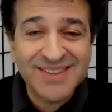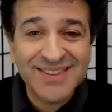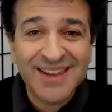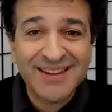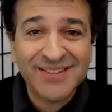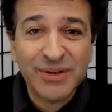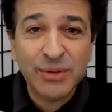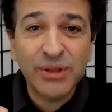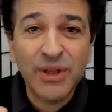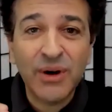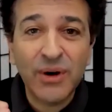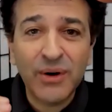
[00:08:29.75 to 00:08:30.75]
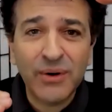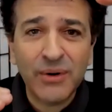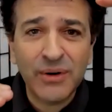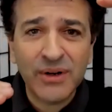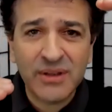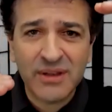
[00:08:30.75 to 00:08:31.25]
And then as you
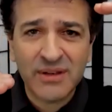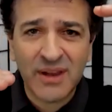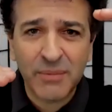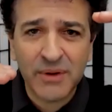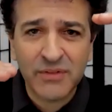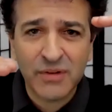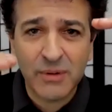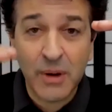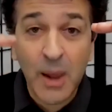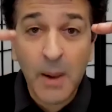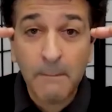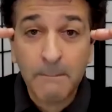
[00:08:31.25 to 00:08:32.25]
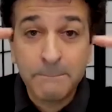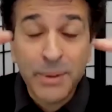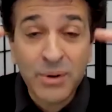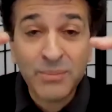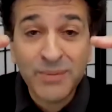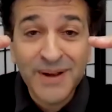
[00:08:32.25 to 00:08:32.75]
lower the temperature,
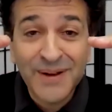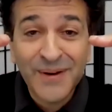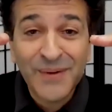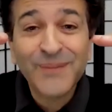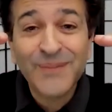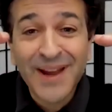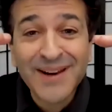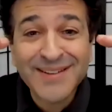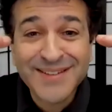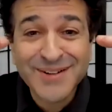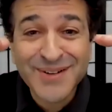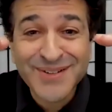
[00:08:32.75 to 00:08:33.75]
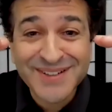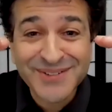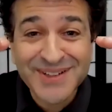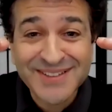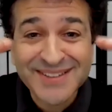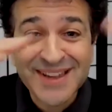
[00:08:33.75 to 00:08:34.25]
boom, right at 0
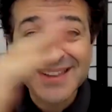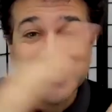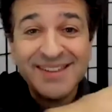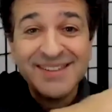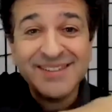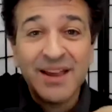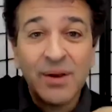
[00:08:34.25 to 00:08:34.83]
degrees Celsius,